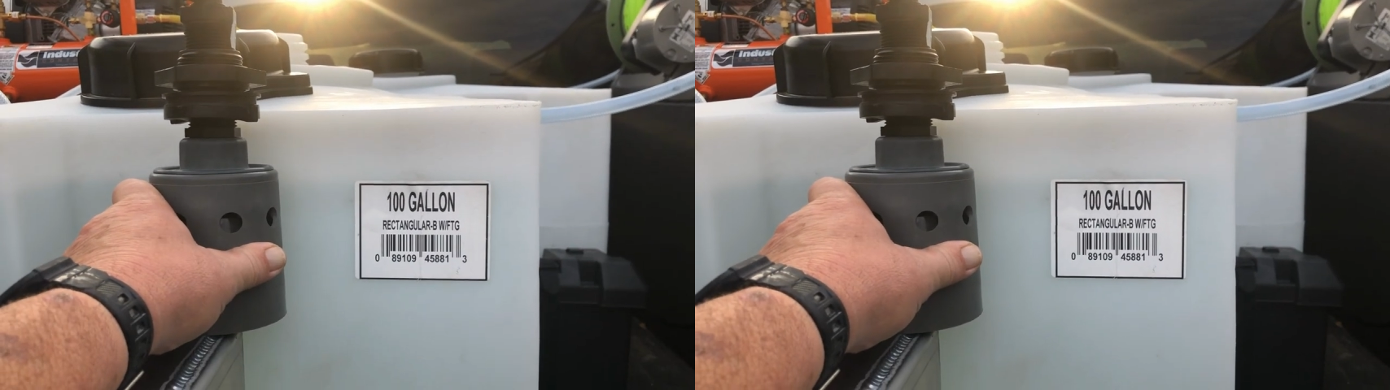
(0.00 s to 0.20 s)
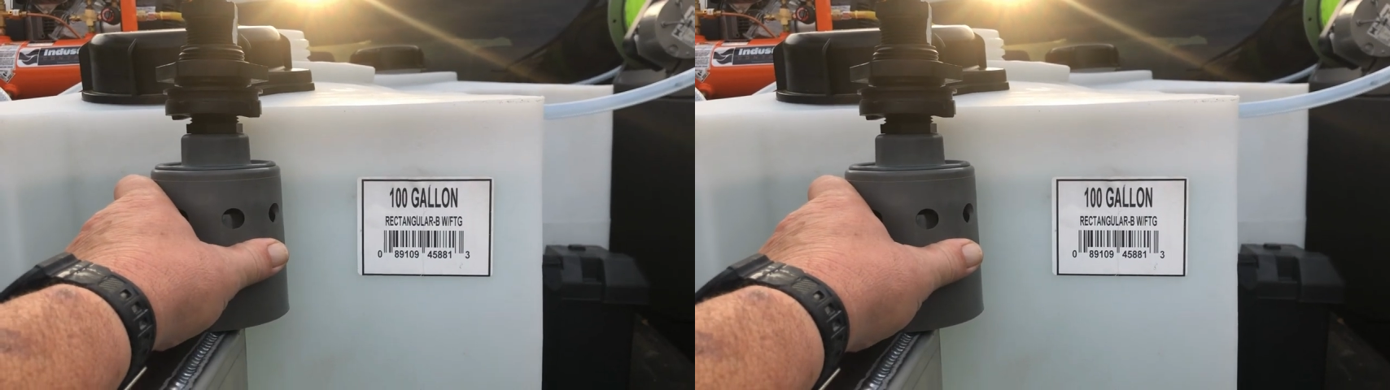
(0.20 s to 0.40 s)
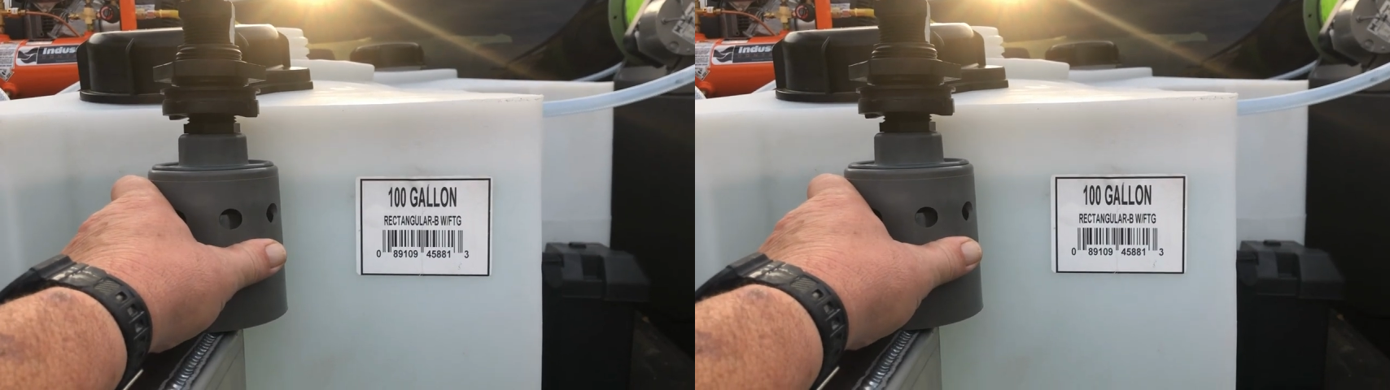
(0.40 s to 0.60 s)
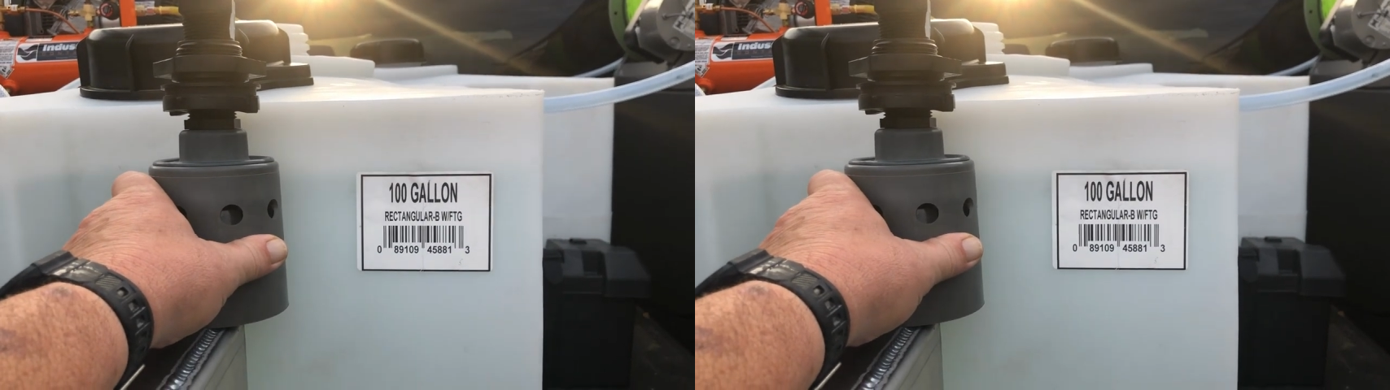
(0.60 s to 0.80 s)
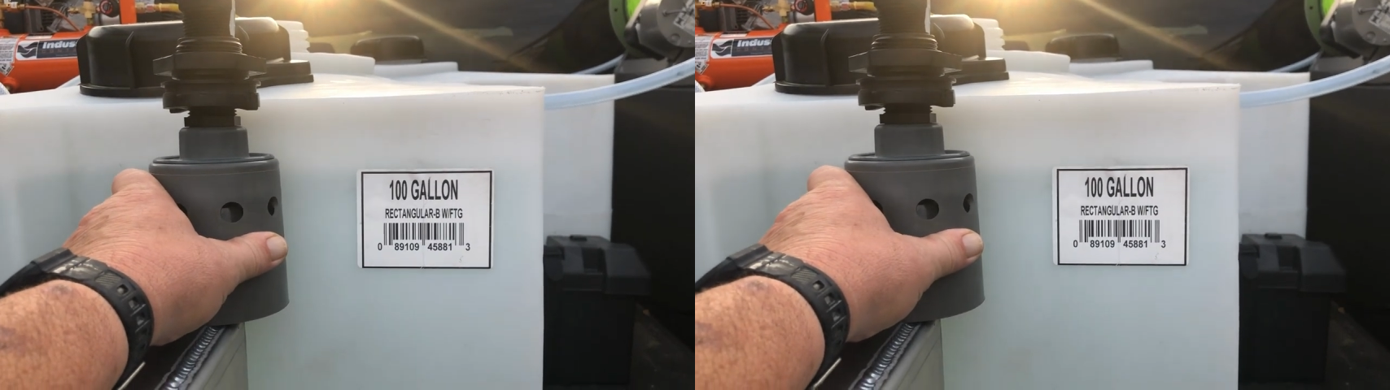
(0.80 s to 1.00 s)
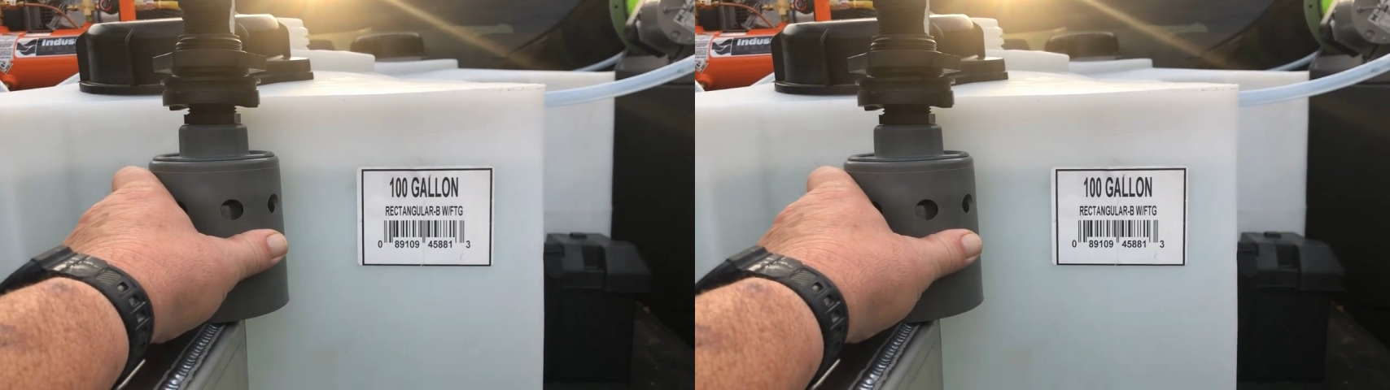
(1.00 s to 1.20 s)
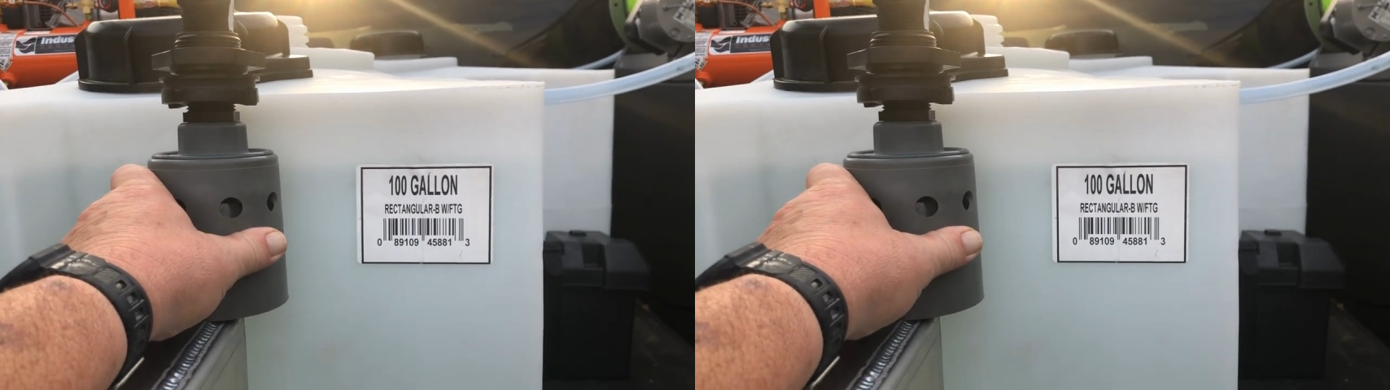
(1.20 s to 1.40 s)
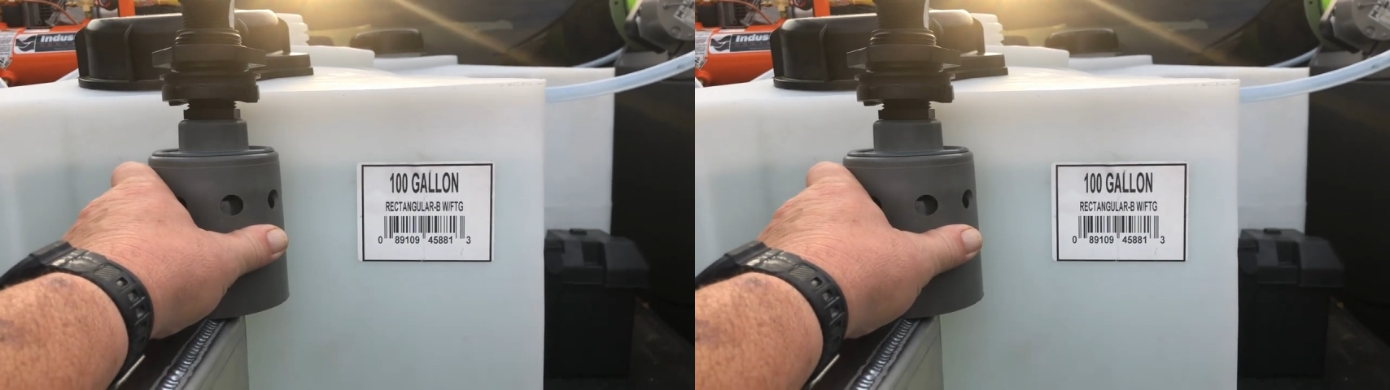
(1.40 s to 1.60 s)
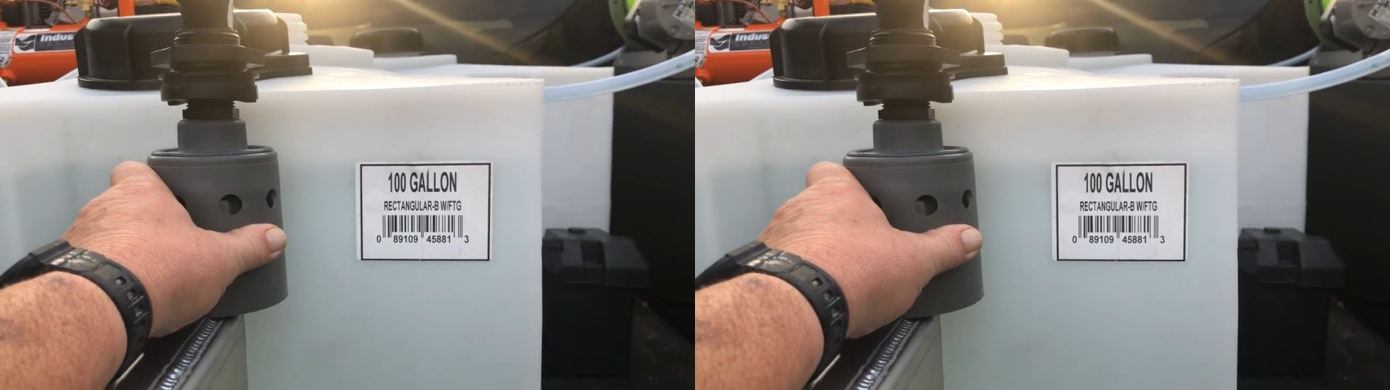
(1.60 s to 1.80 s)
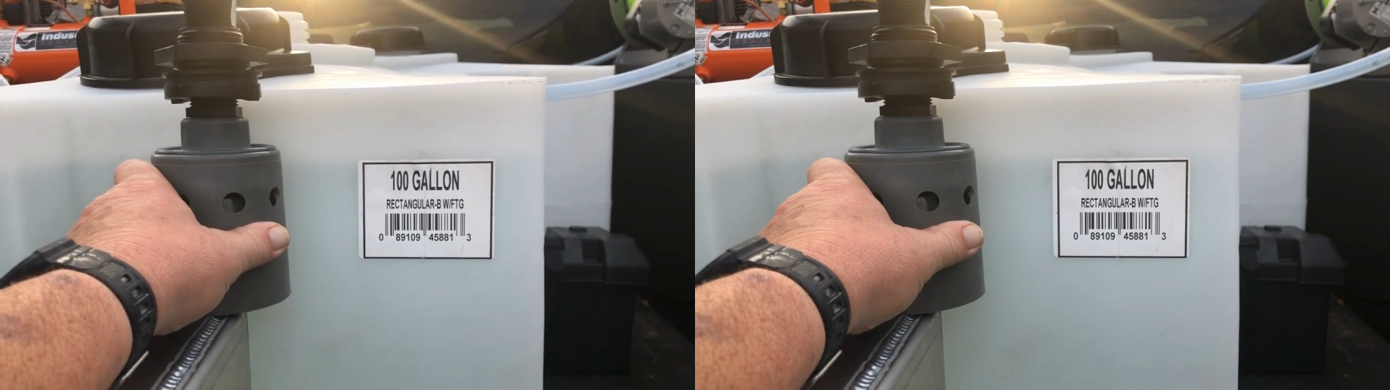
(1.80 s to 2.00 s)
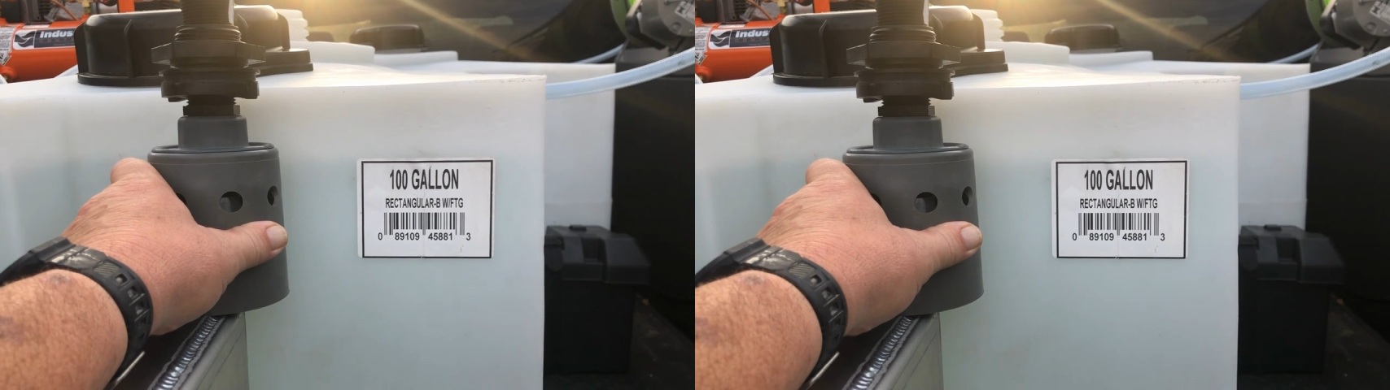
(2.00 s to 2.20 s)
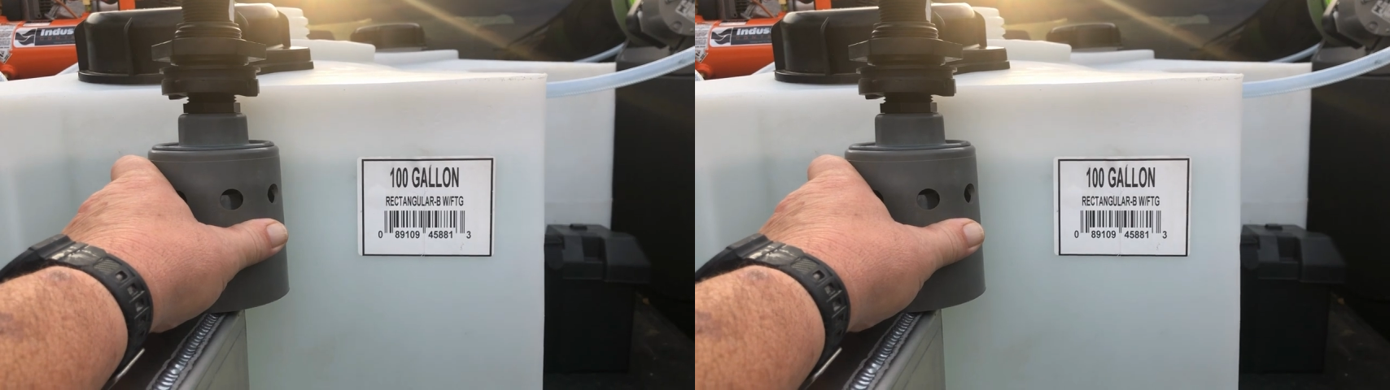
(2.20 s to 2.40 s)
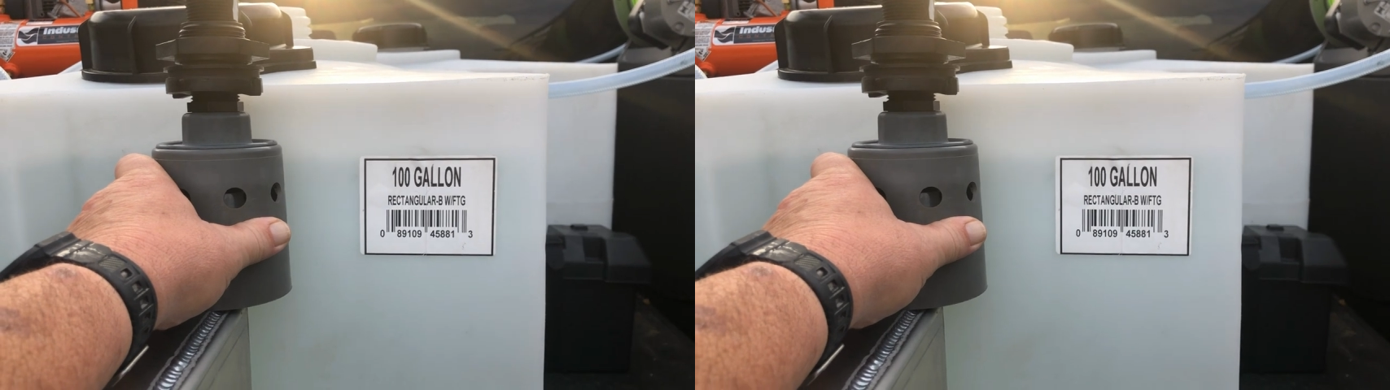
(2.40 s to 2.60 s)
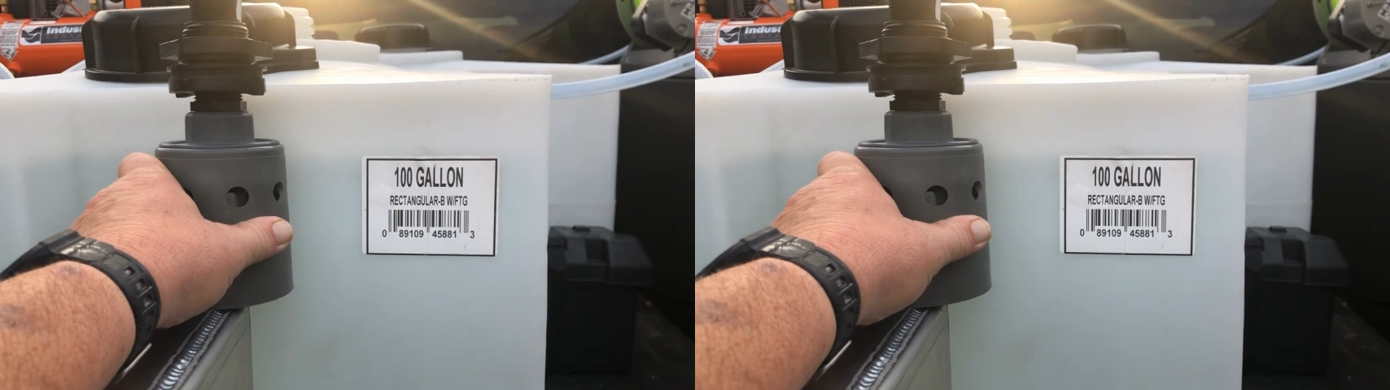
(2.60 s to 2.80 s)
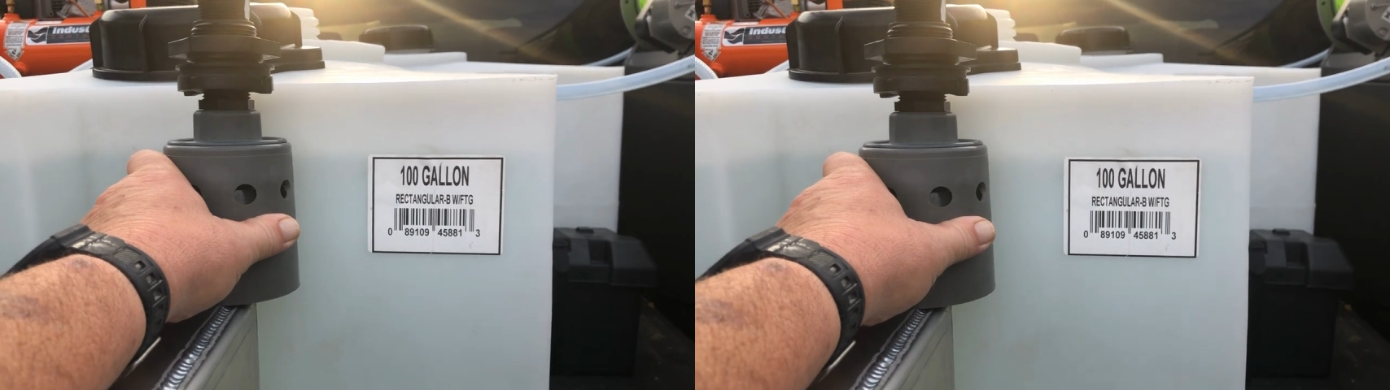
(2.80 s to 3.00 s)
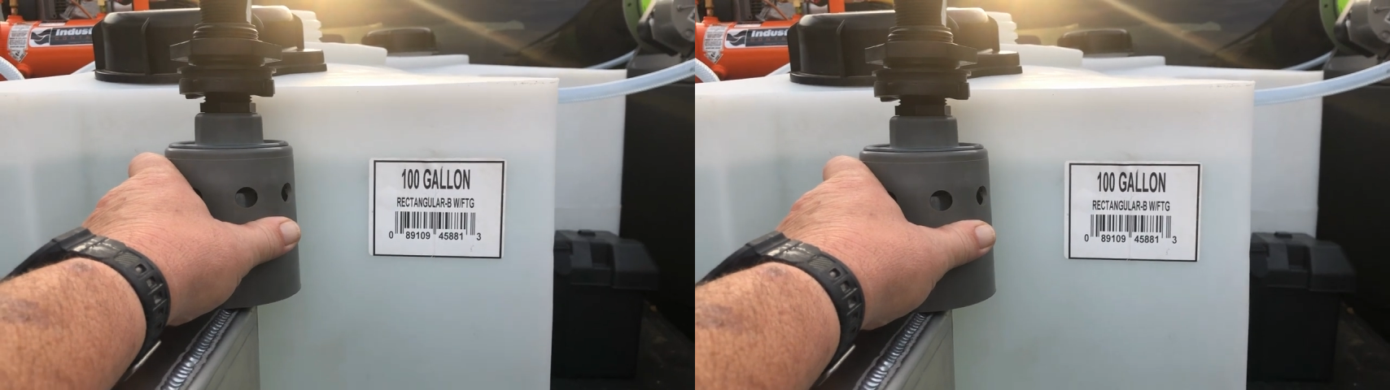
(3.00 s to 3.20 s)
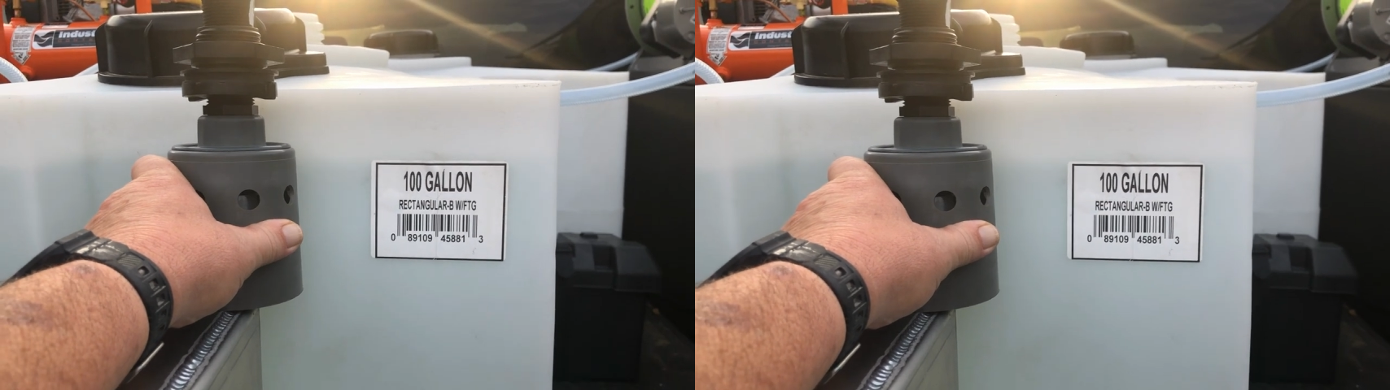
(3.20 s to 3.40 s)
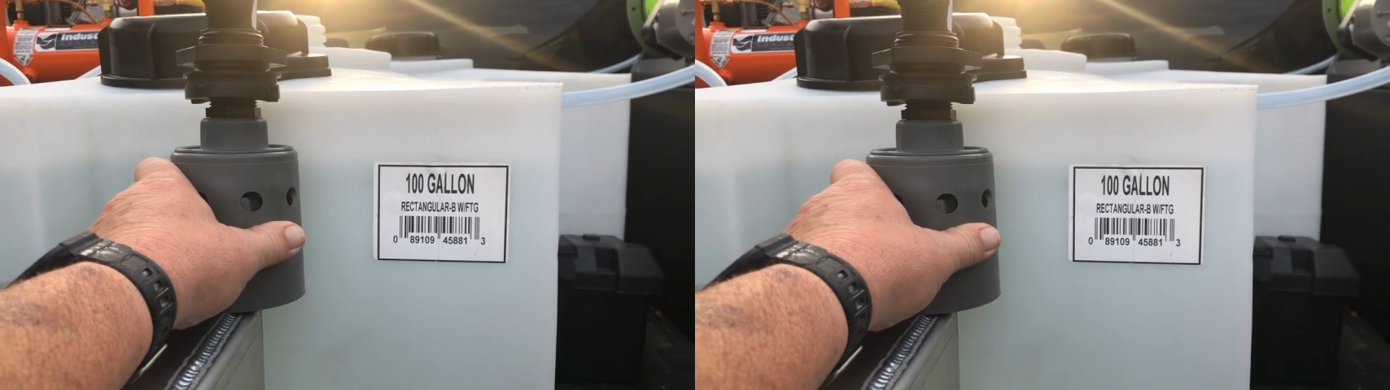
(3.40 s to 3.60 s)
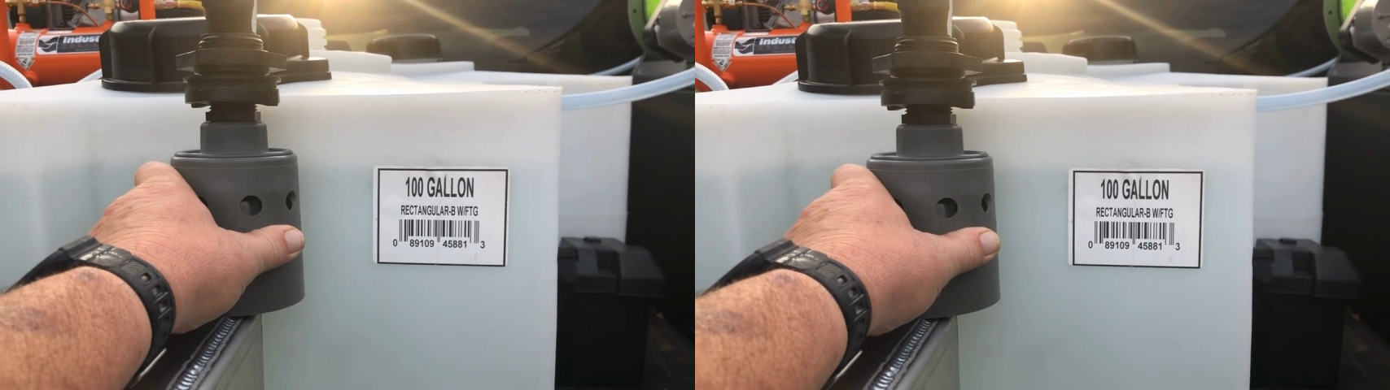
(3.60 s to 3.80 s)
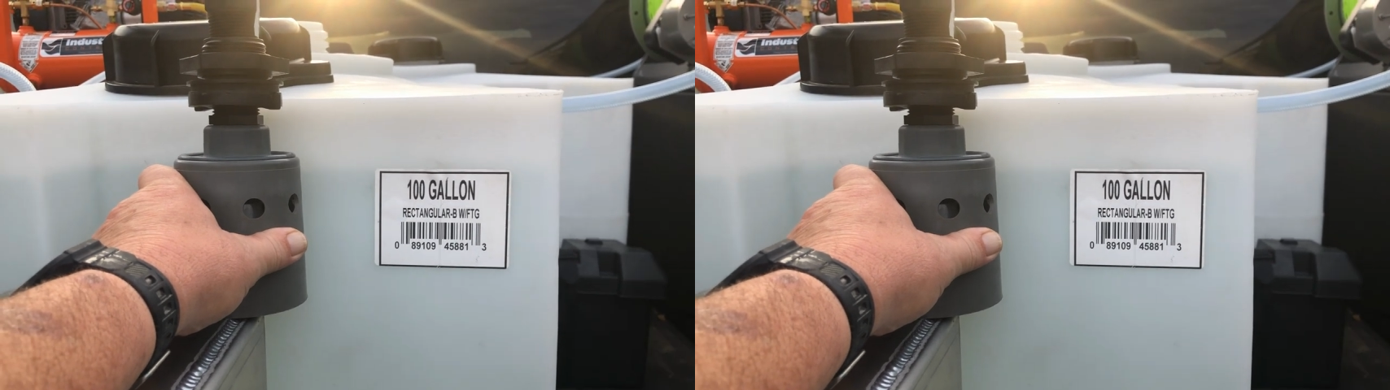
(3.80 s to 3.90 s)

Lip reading: No face is visible, so there are no lips to read.